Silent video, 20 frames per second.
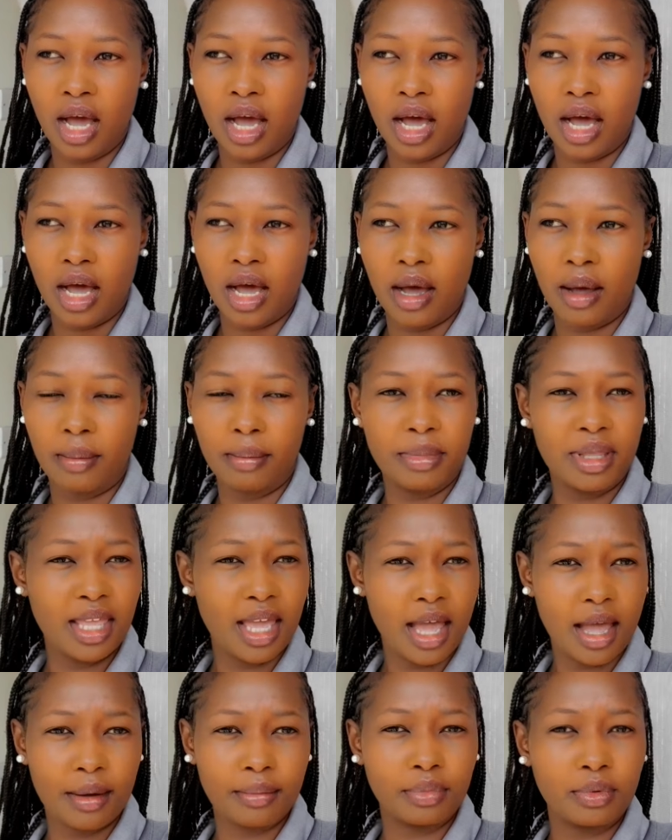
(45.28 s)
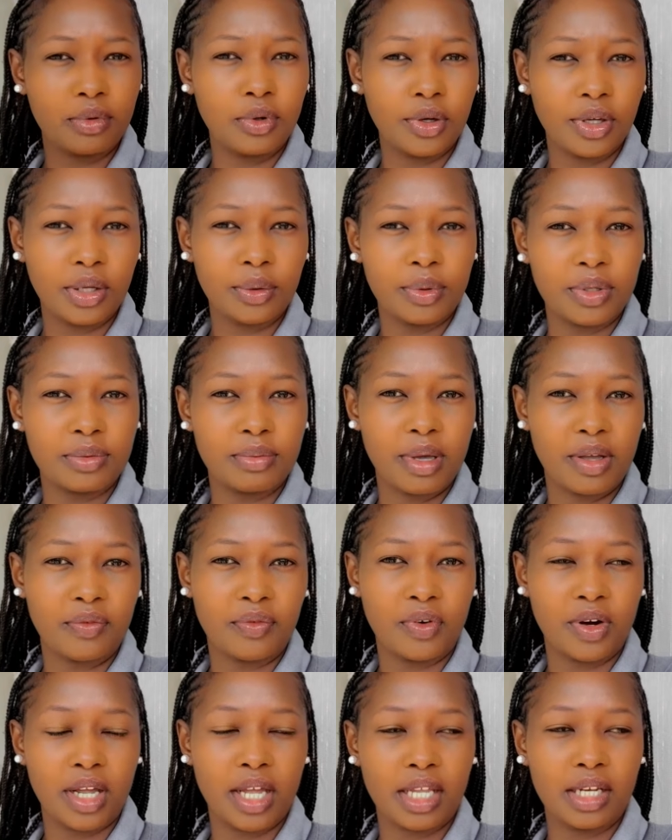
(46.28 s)
I'm going with my
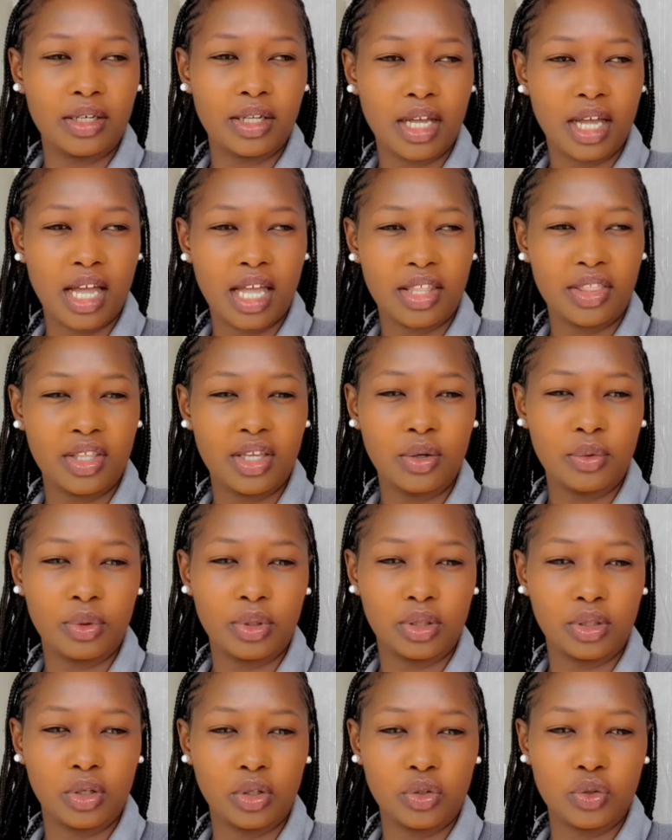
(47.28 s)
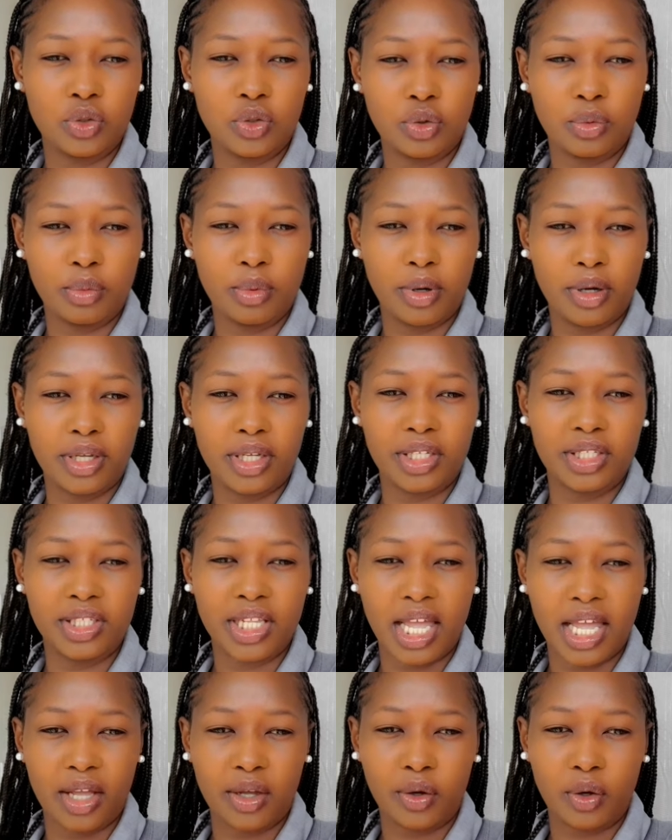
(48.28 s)
friend. I think we'll go to
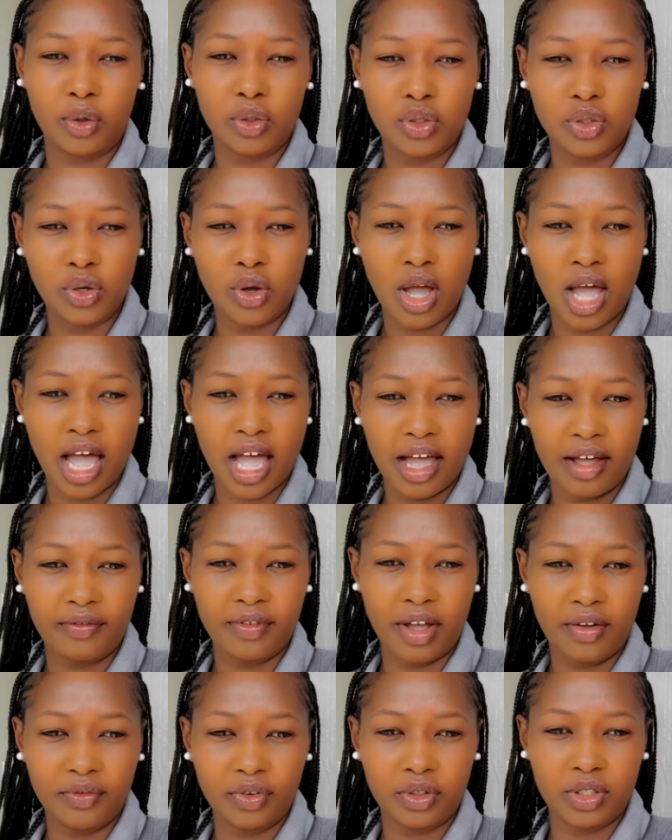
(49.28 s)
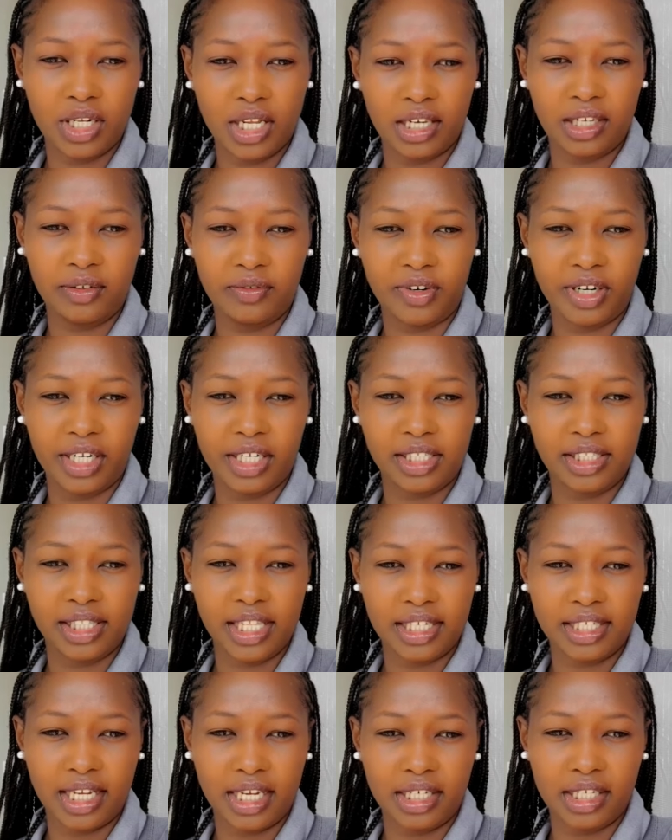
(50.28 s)
Dubois. I also have a few deliveries
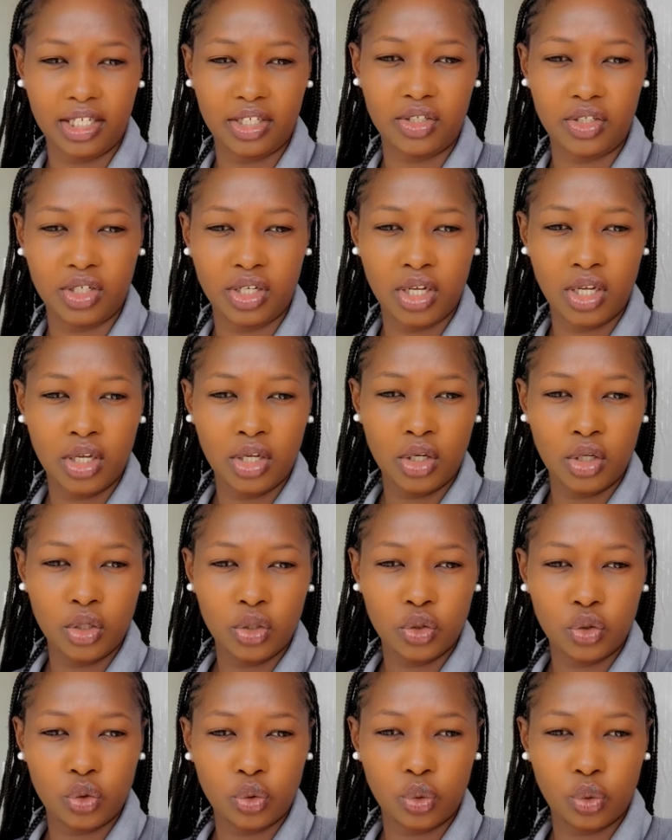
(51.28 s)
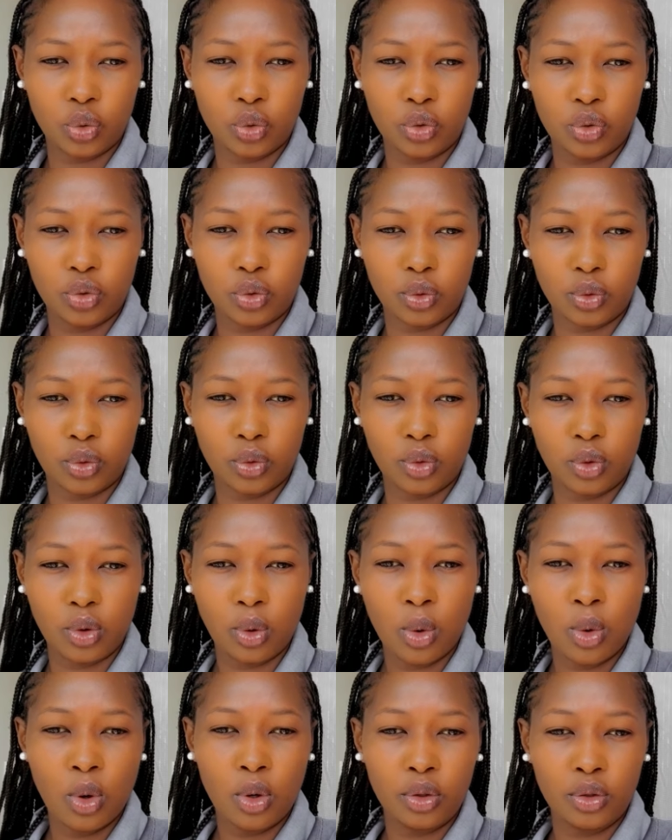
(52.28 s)
that I need to
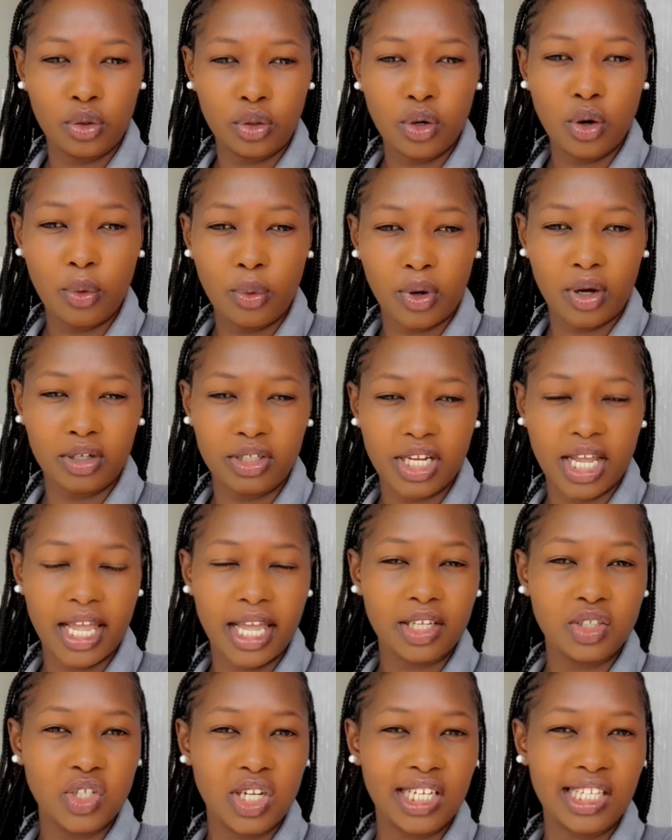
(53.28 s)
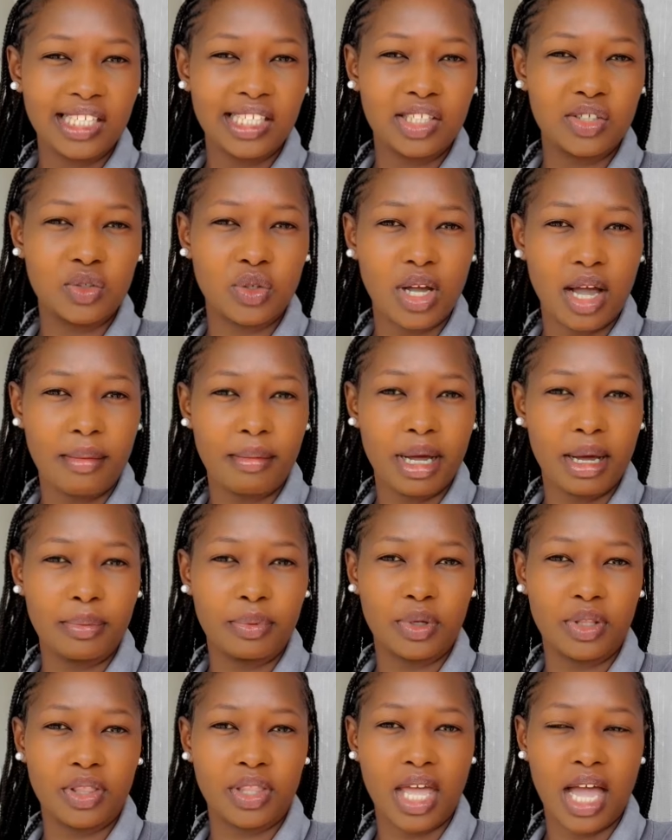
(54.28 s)
do. You know what? I actually need to come
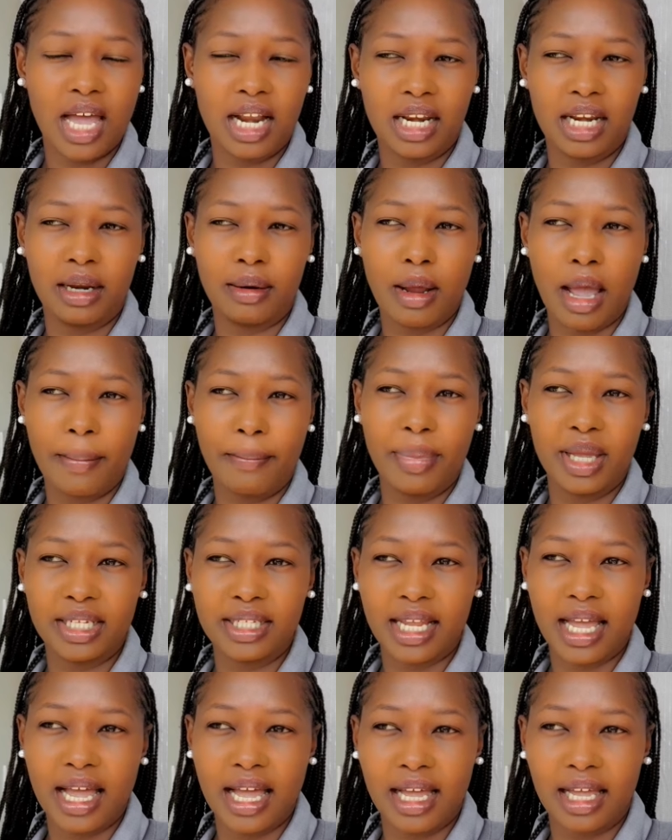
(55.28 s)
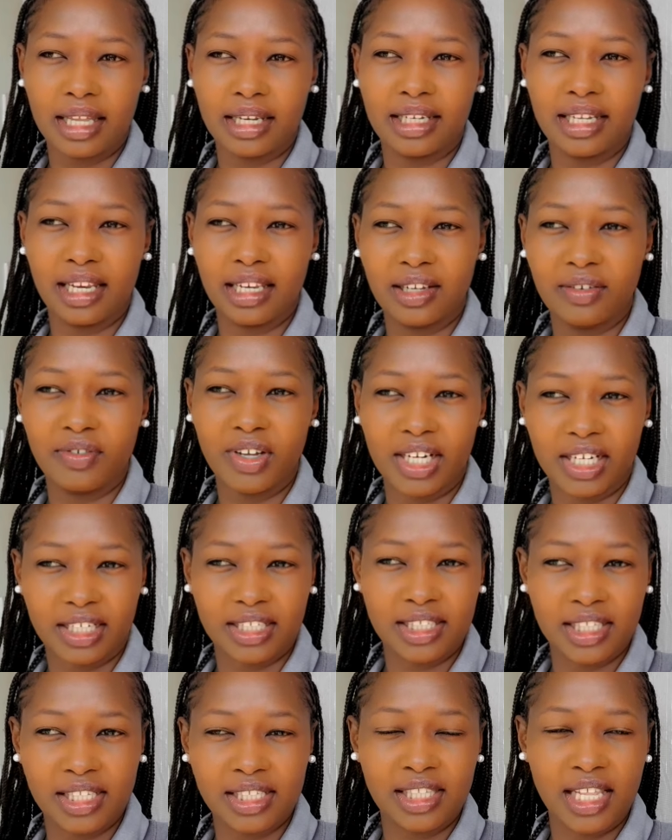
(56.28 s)
up with a better
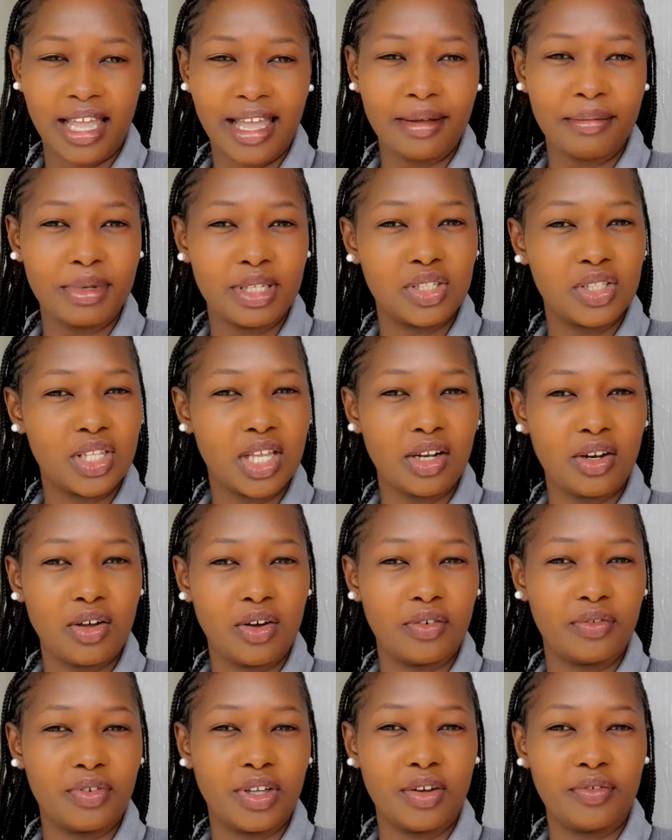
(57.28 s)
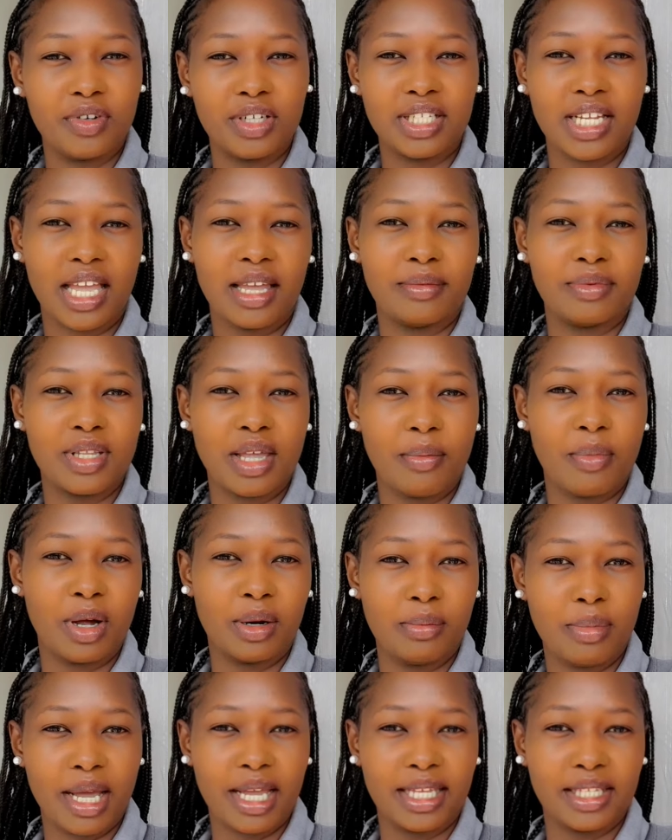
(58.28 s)
delivery system. Instead of every time
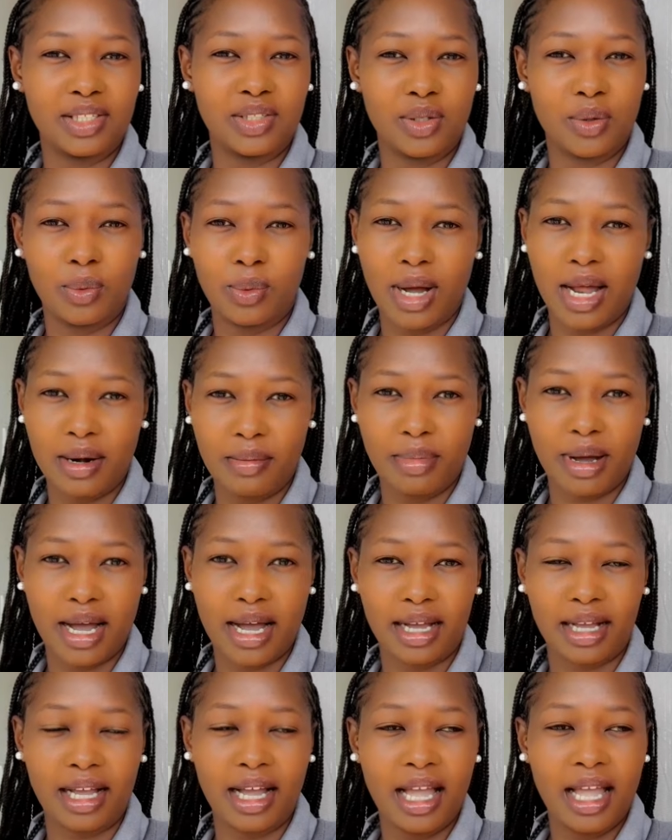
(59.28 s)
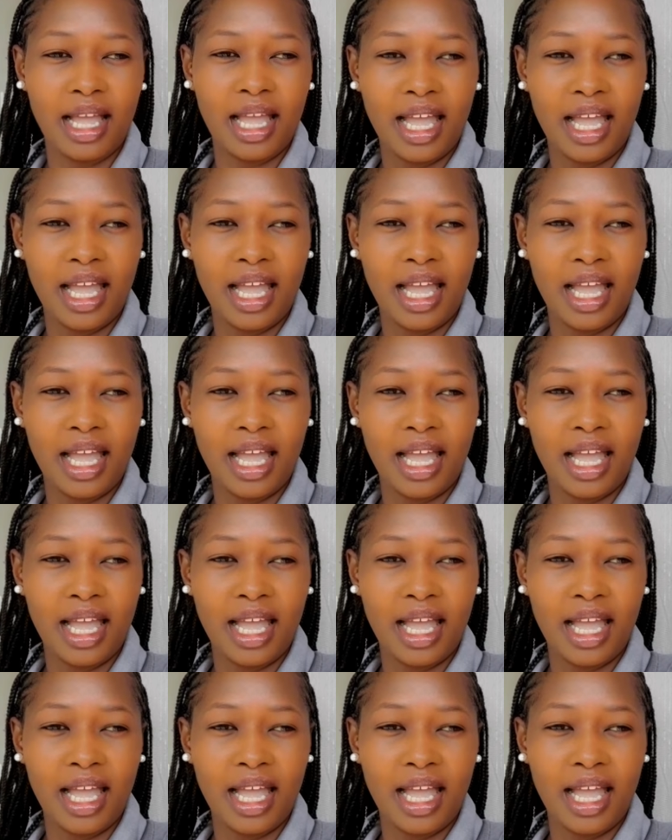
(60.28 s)
someone buys one bag,